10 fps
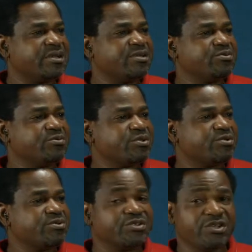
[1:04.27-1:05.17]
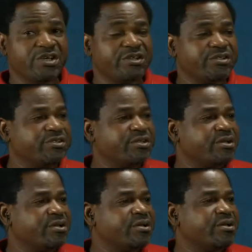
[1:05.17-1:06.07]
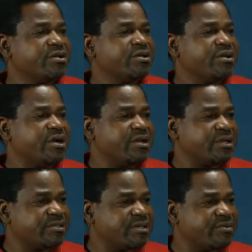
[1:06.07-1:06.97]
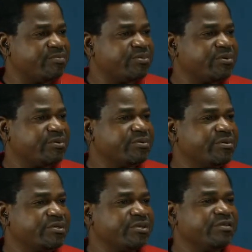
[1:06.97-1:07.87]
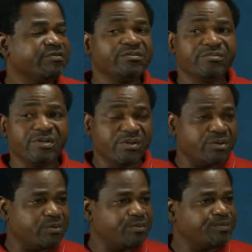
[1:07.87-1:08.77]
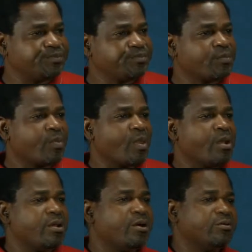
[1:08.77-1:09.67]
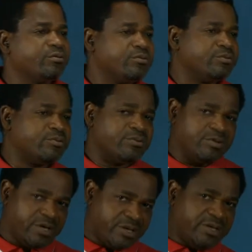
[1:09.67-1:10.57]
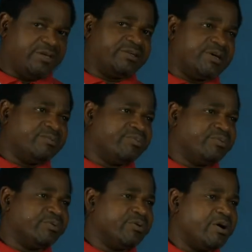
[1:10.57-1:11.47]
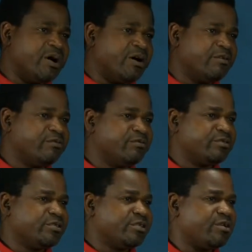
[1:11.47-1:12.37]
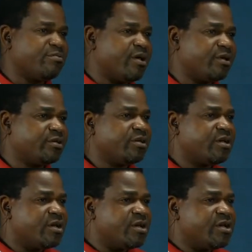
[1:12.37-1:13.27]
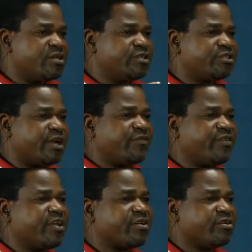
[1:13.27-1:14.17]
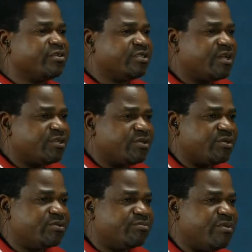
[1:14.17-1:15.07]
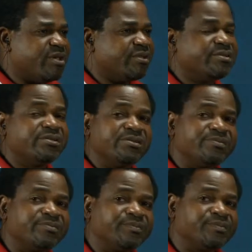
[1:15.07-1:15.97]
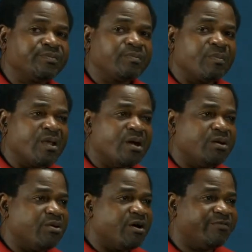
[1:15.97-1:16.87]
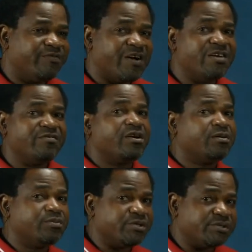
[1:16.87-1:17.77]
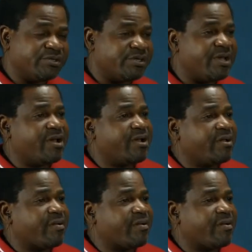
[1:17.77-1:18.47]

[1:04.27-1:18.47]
you wish to change. An example is given below. Now, in the example, you have the statement, traffic congestion means, and you have 5 options there.